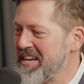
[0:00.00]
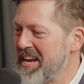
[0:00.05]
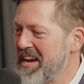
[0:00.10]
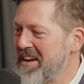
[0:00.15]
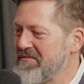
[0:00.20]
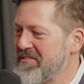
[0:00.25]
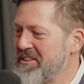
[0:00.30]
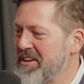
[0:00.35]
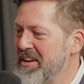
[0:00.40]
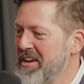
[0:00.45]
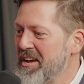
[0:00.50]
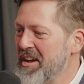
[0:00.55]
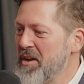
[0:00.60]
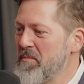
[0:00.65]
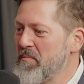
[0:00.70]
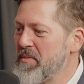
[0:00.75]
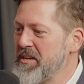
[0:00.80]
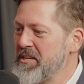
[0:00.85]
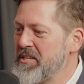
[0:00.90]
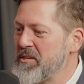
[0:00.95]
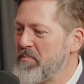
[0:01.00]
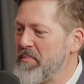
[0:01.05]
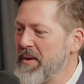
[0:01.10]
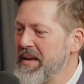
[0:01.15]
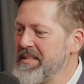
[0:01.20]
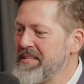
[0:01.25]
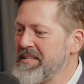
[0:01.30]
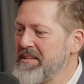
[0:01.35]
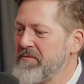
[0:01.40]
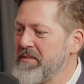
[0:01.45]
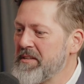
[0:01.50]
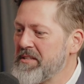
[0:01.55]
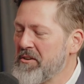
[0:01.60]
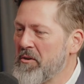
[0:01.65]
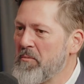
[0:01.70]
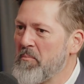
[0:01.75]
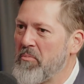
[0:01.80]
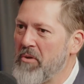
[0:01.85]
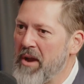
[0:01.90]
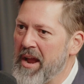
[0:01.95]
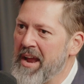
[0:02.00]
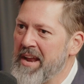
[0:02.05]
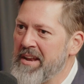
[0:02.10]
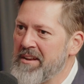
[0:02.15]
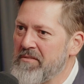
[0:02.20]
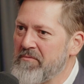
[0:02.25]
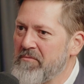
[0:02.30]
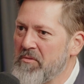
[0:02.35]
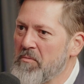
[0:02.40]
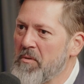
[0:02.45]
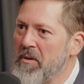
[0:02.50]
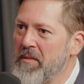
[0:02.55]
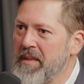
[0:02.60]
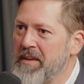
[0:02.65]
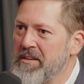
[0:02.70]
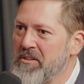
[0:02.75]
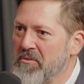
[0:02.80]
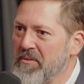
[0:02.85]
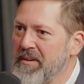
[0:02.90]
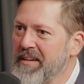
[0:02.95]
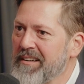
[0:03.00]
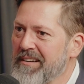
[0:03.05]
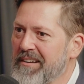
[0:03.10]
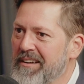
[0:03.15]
it after. But it depends if it's on brand for what they're doing.